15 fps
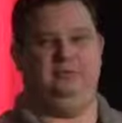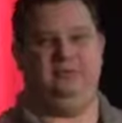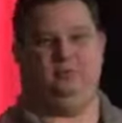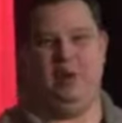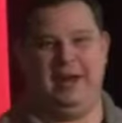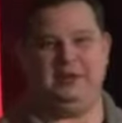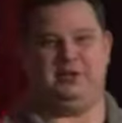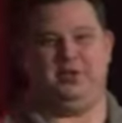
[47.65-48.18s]

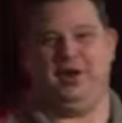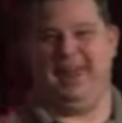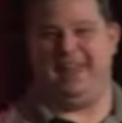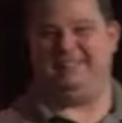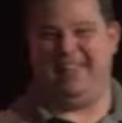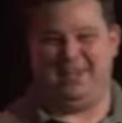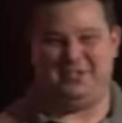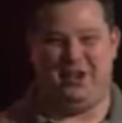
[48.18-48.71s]
raise their hand.
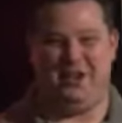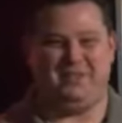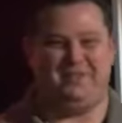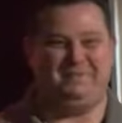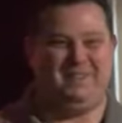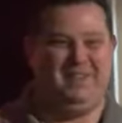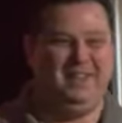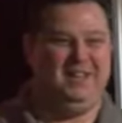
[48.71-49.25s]
That's awesome.
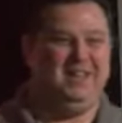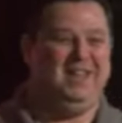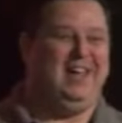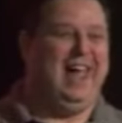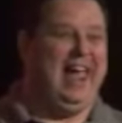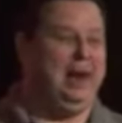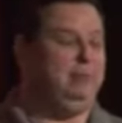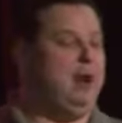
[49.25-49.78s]

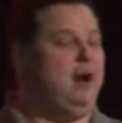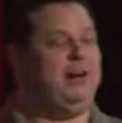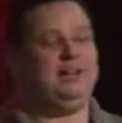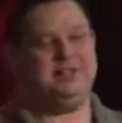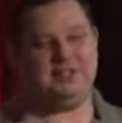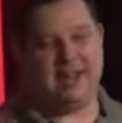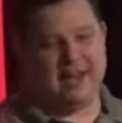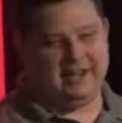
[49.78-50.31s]
And we already
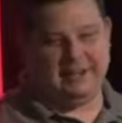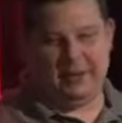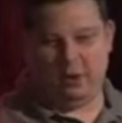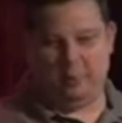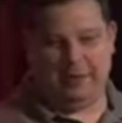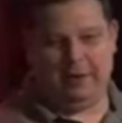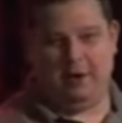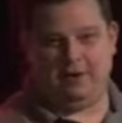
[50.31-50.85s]
decided that
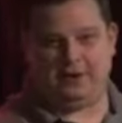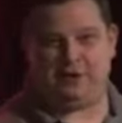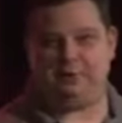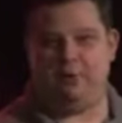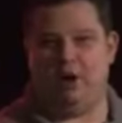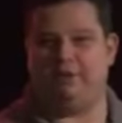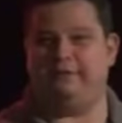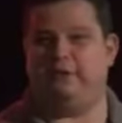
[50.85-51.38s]
nobody here has a
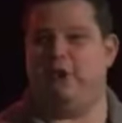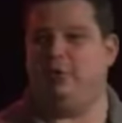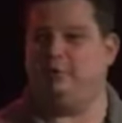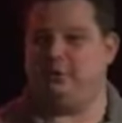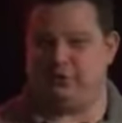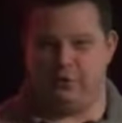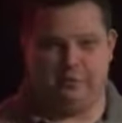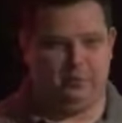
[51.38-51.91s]

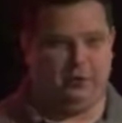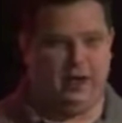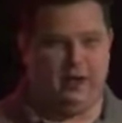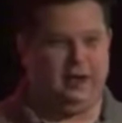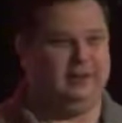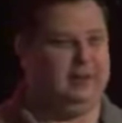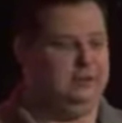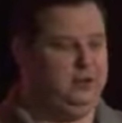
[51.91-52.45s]
smartphone, so
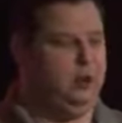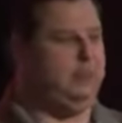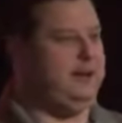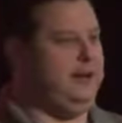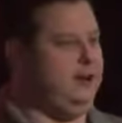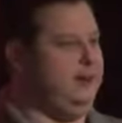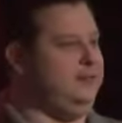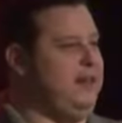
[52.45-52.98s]
nobody
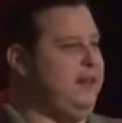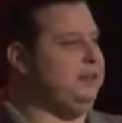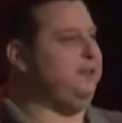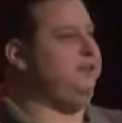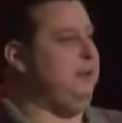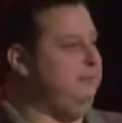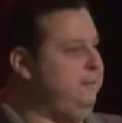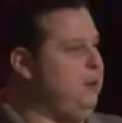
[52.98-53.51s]
here has a
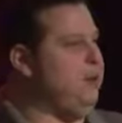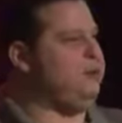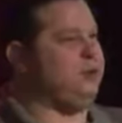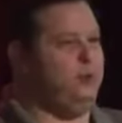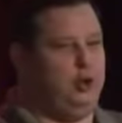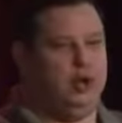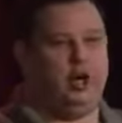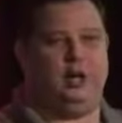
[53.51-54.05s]
flip phone, so
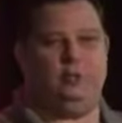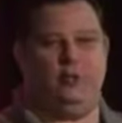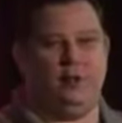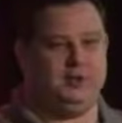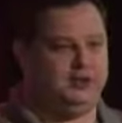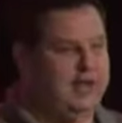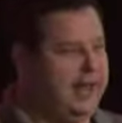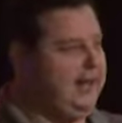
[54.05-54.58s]
we're good. We're
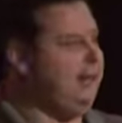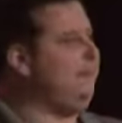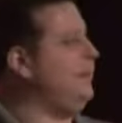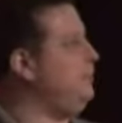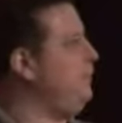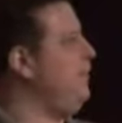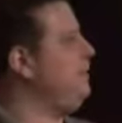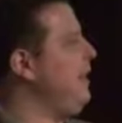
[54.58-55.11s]
all staying.
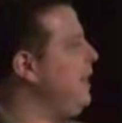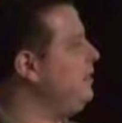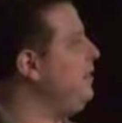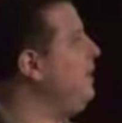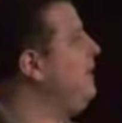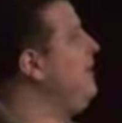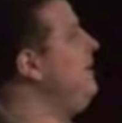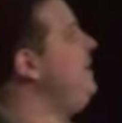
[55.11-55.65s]
That's
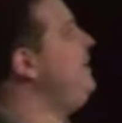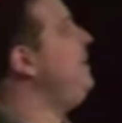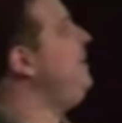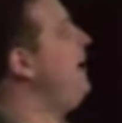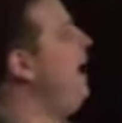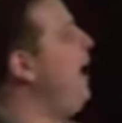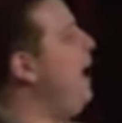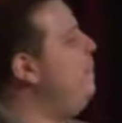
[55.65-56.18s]
fantastic.
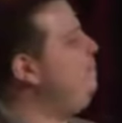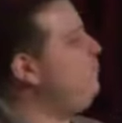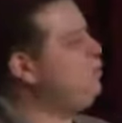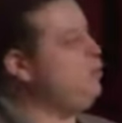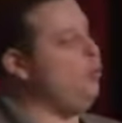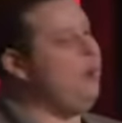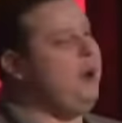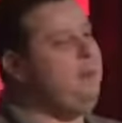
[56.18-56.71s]

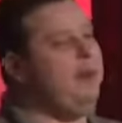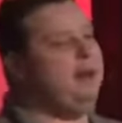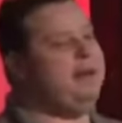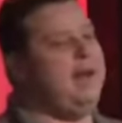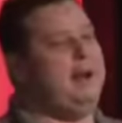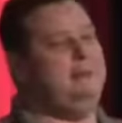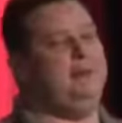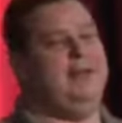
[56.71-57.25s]
So what I want to
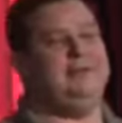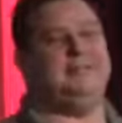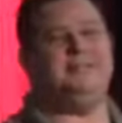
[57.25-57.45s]
kind of plant the